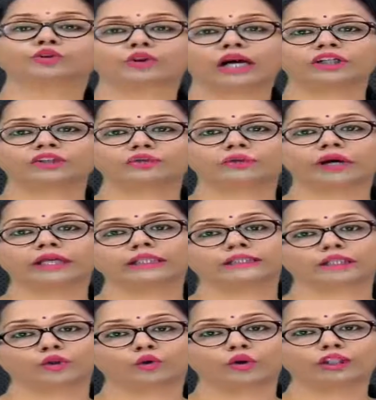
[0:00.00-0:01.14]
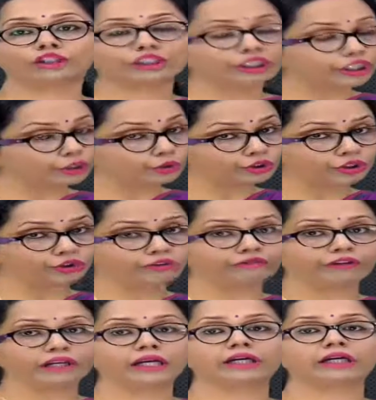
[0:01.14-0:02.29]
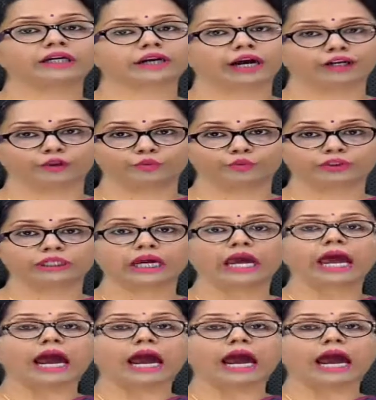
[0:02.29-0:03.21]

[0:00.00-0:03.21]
So that's why these are called eosinophilic granules.